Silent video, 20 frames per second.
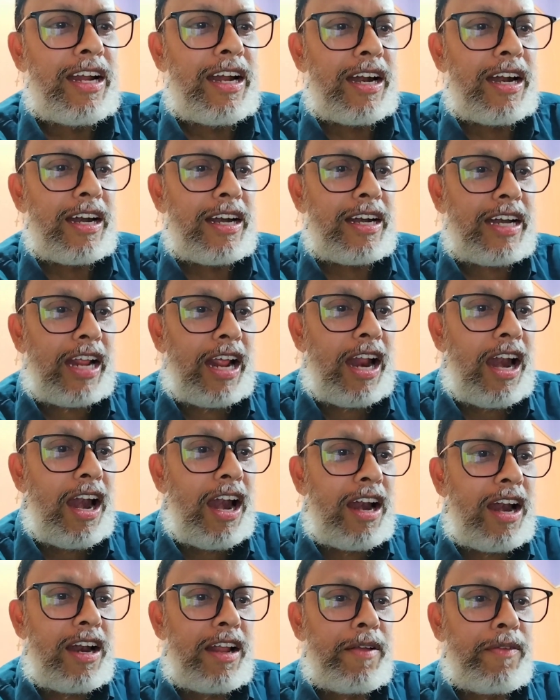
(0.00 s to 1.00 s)
tell
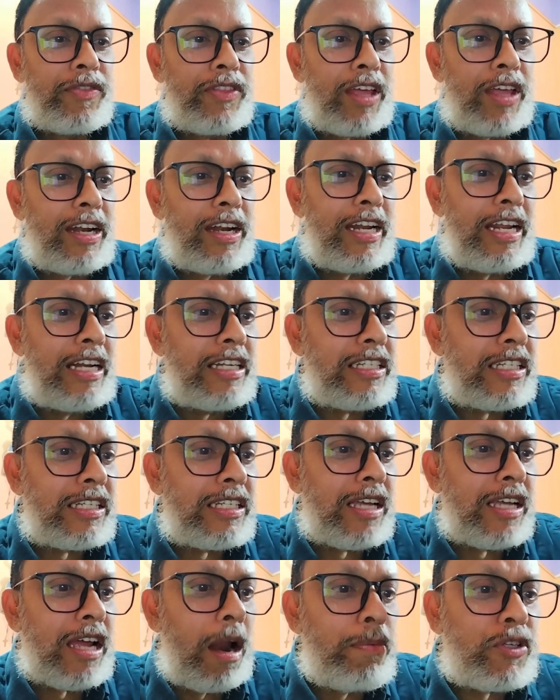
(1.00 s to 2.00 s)
that its
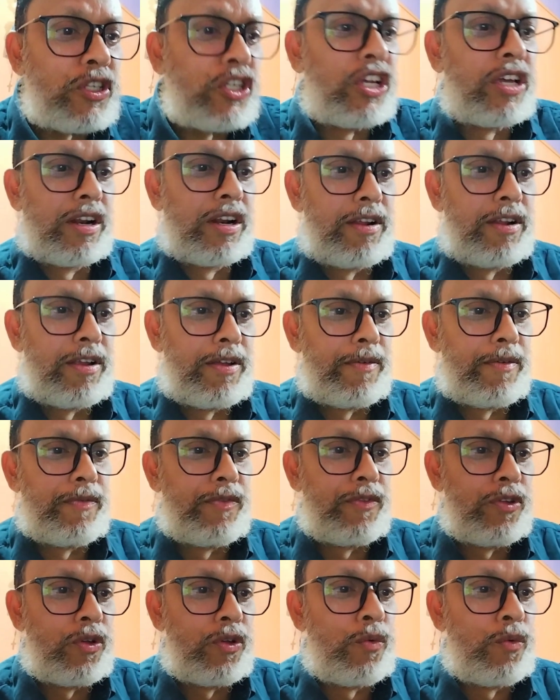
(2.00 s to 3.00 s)
sculpture,
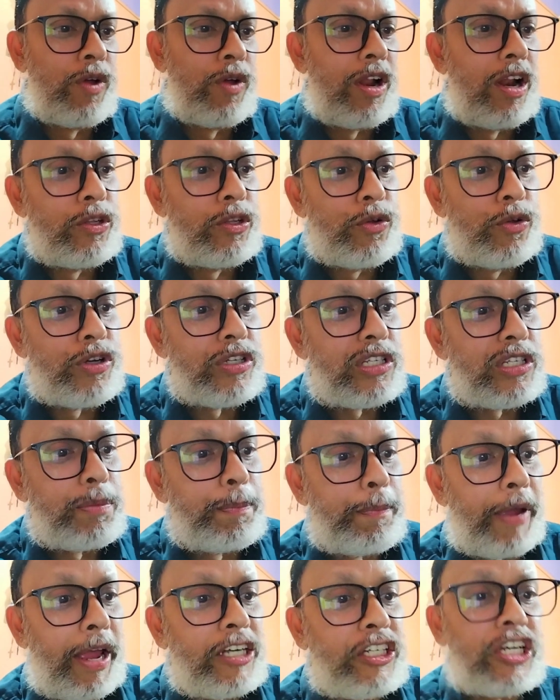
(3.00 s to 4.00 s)
well, those
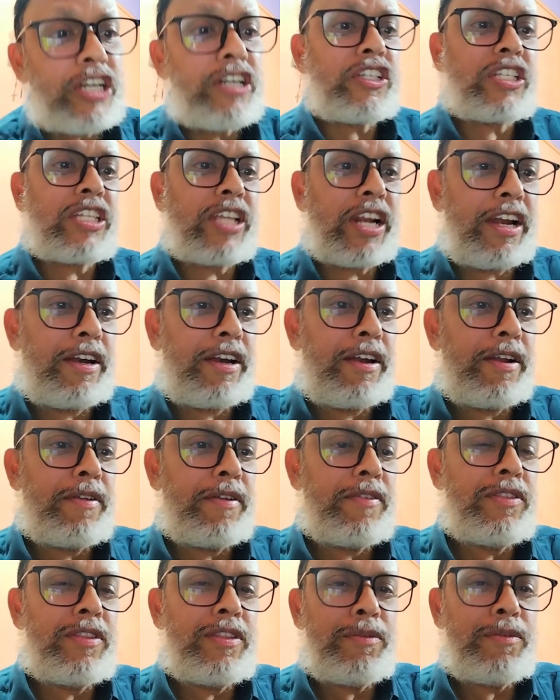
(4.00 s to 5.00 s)
passions read,
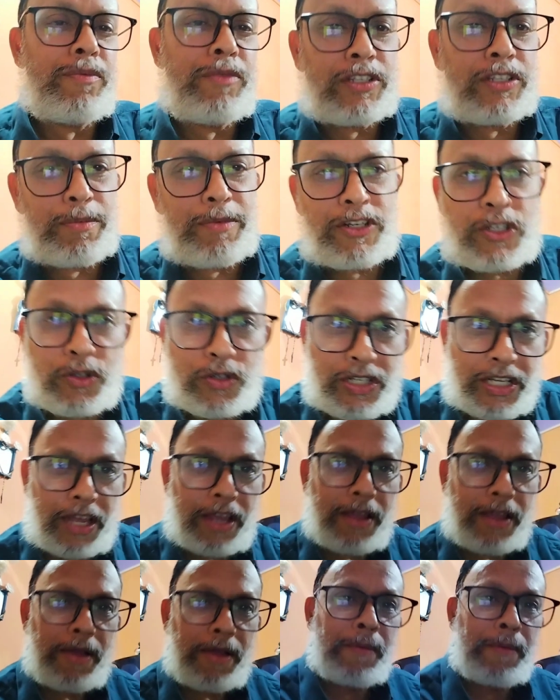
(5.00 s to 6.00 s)
which means to say,
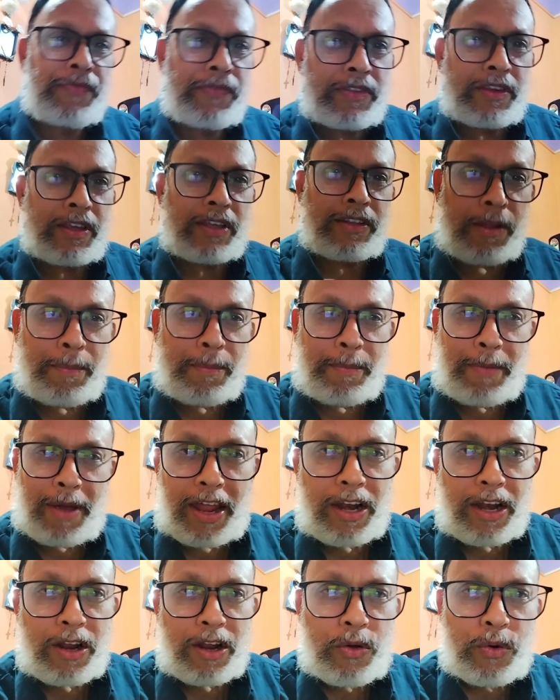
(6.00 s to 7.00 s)
the man
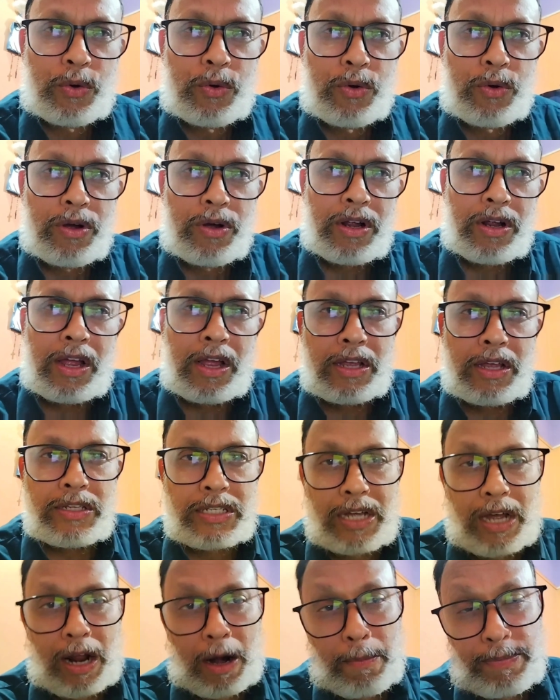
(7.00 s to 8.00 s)
who
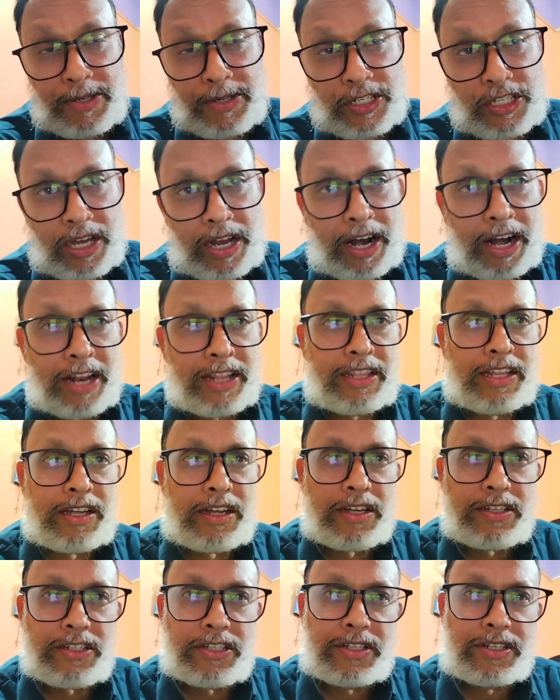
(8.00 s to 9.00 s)
sculptured the
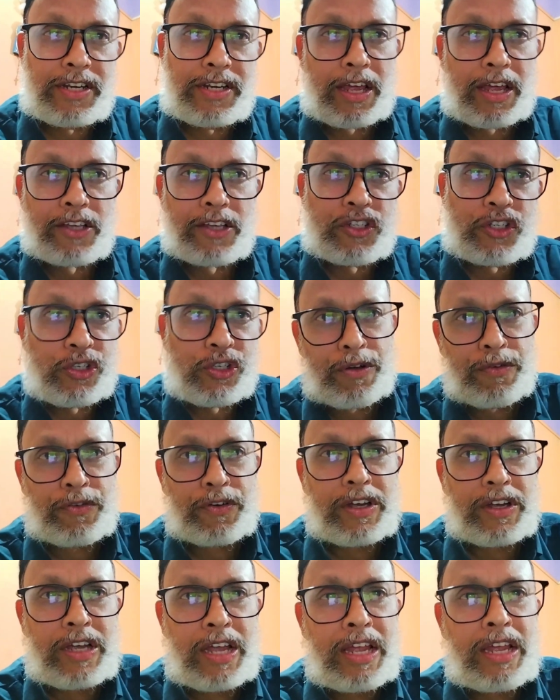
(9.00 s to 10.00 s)
statue of
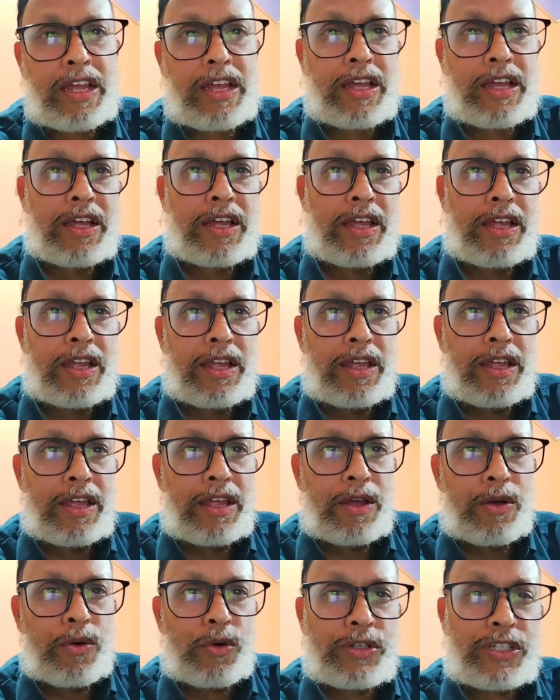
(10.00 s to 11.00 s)
King
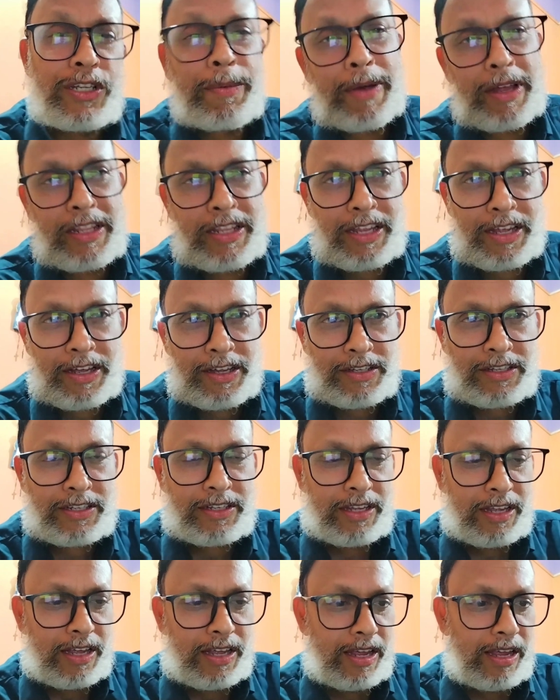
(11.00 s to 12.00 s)
Ozymandias
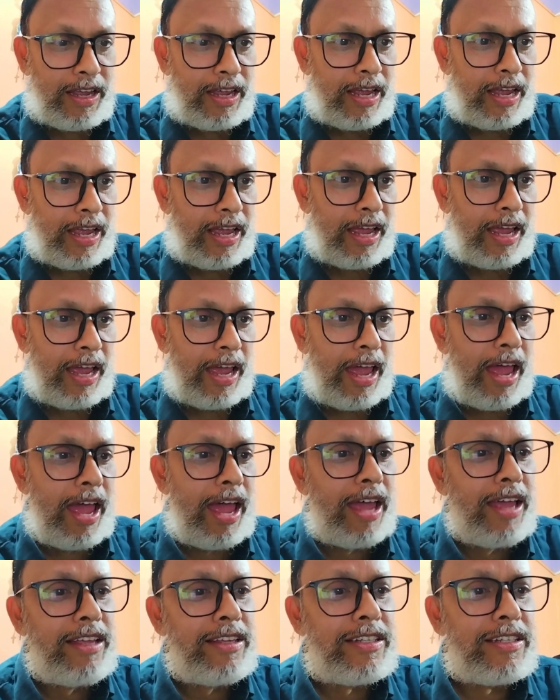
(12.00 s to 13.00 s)

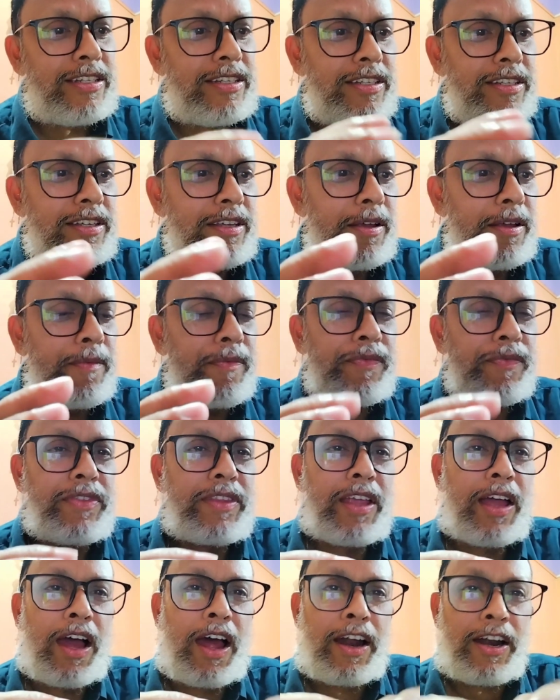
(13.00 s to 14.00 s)
has
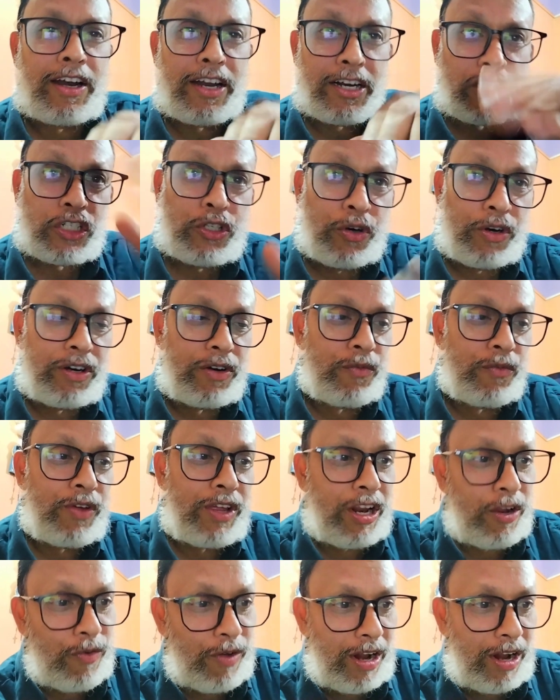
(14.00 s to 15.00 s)
understood very
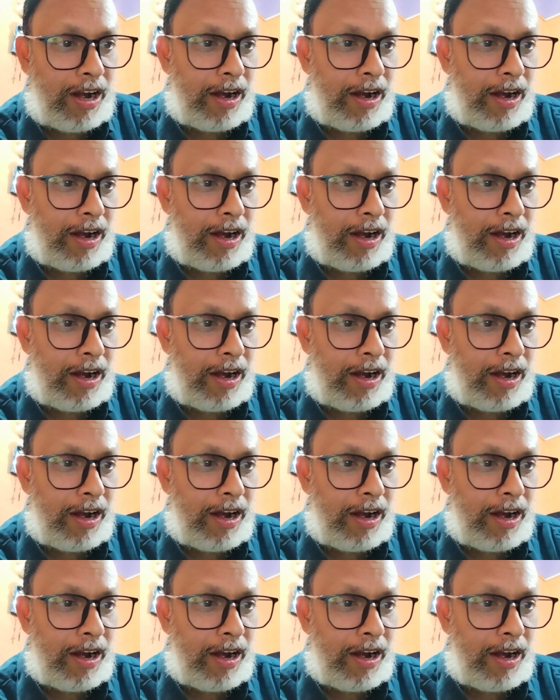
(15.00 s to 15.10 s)
well